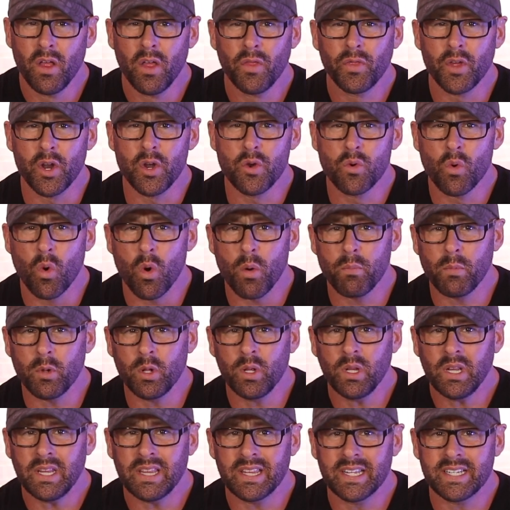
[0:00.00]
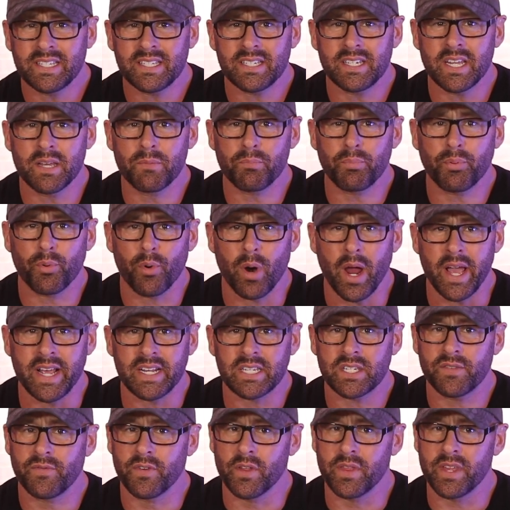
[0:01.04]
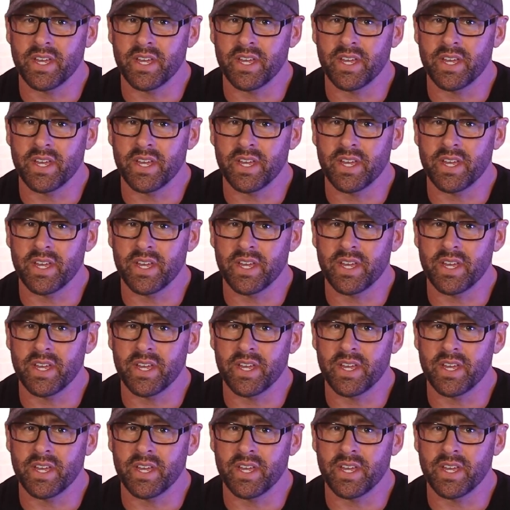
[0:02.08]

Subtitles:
The normal listing price for